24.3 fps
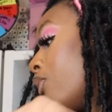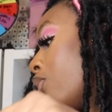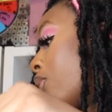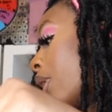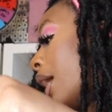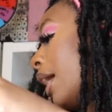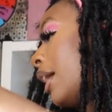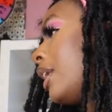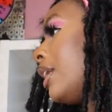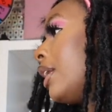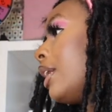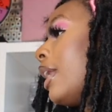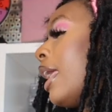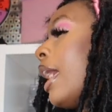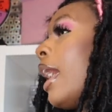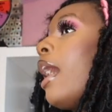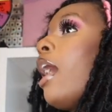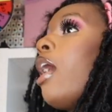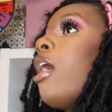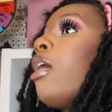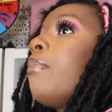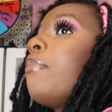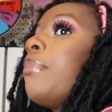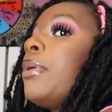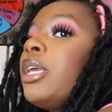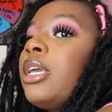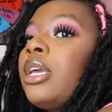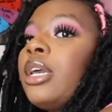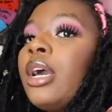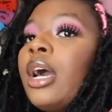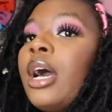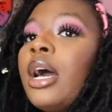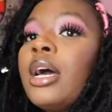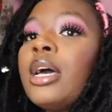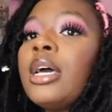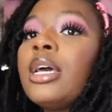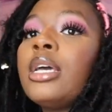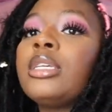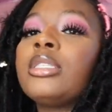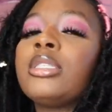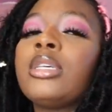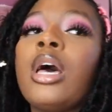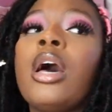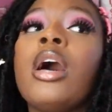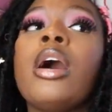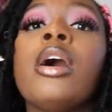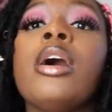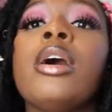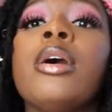right now because
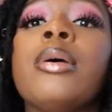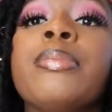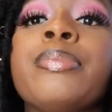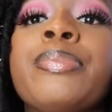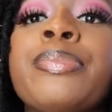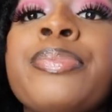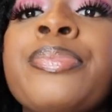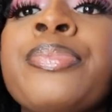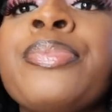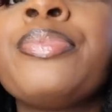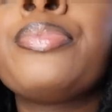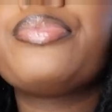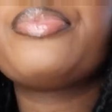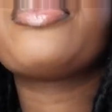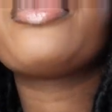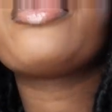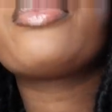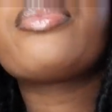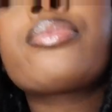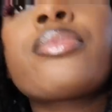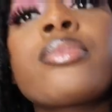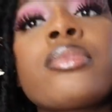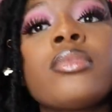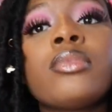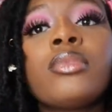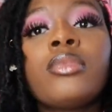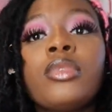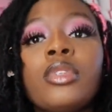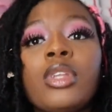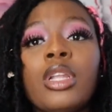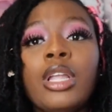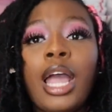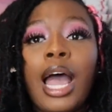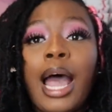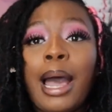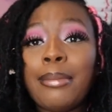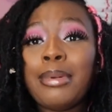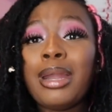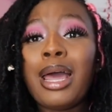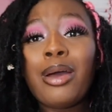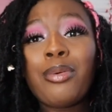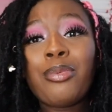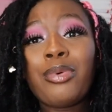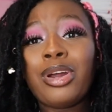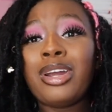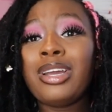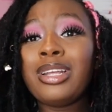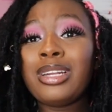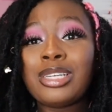I'm
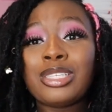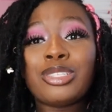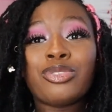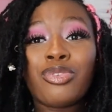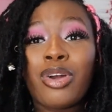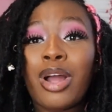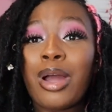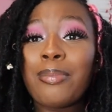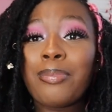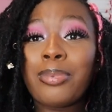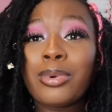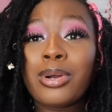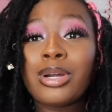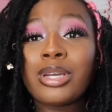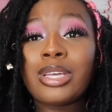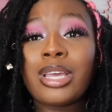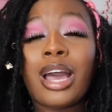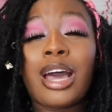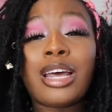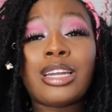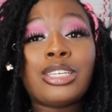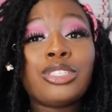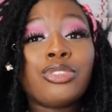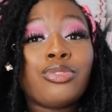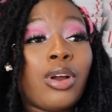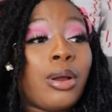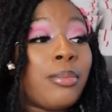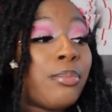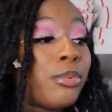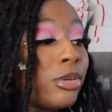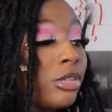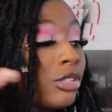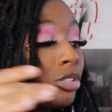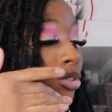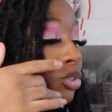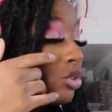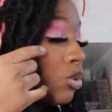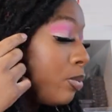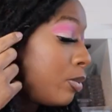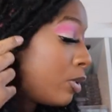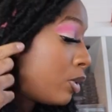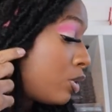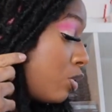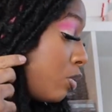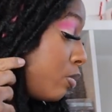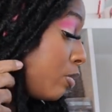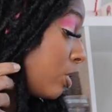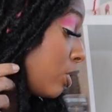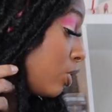not wearing this romper. Y'all, this romper is super,
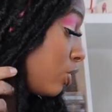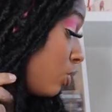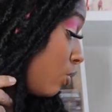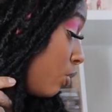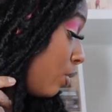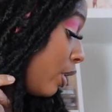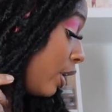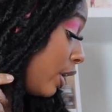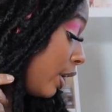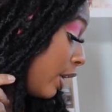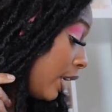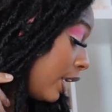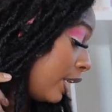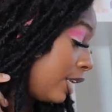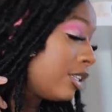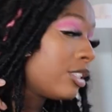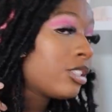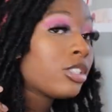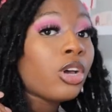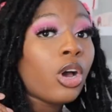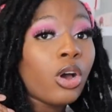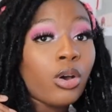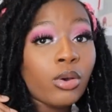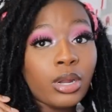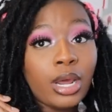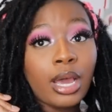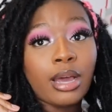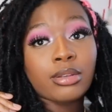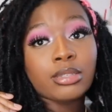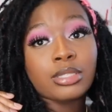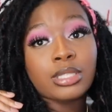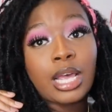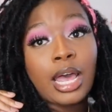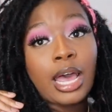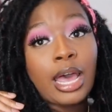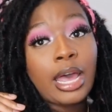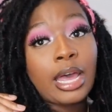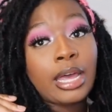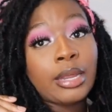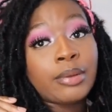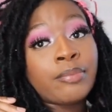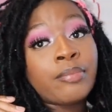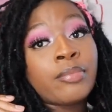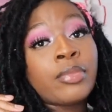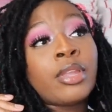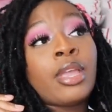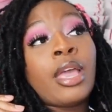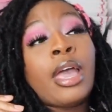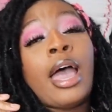super short. It is cold outside.
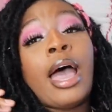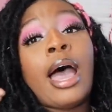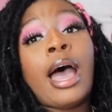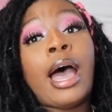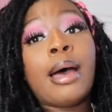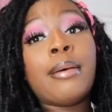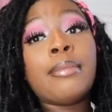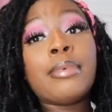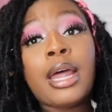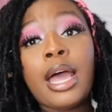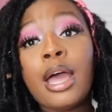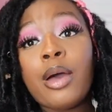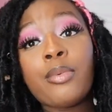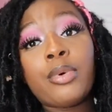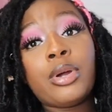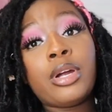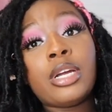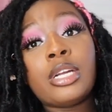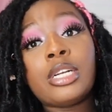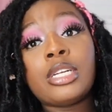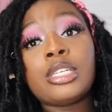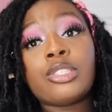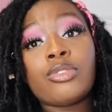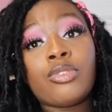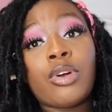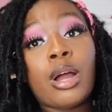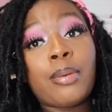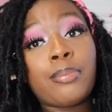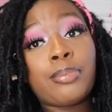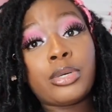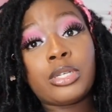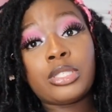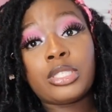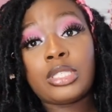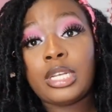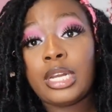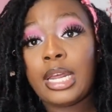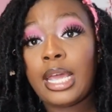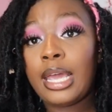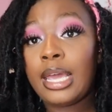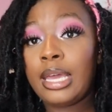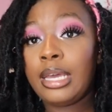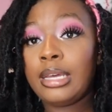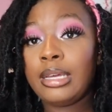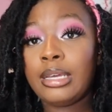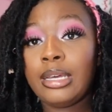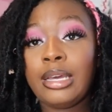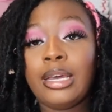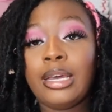I'm not wearing this romper today.